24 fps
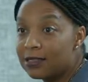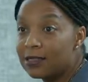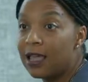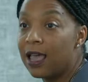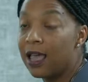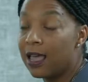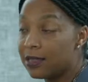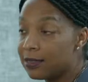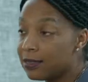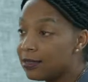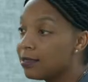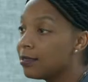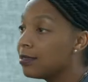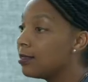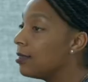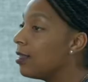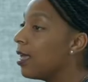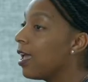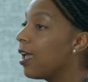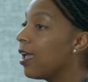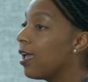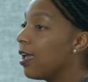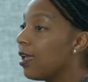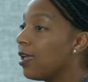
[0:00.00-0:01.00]
as
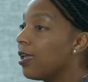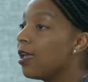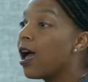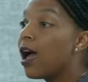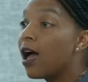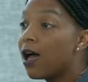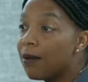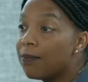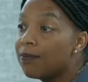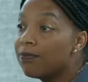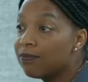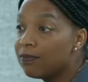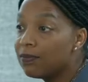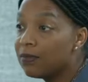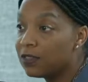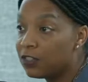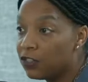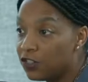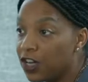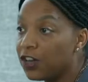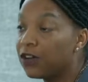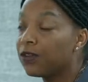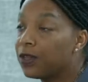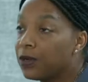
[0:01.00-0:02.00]
they um,
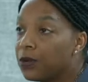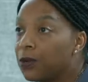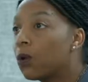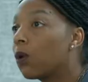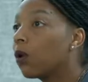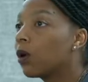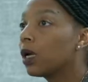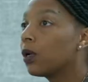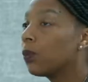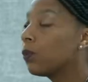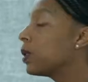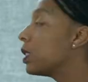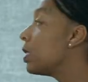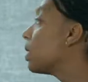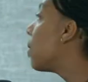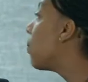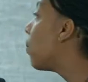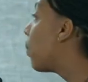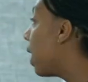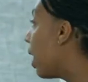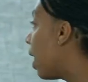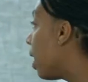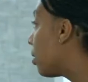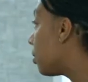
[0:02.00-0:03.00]
share their organ with
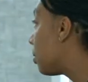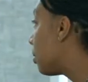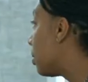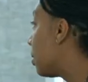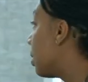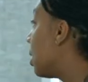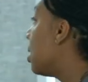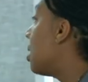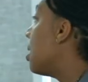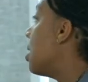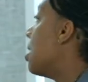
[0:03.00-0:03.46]
someone else.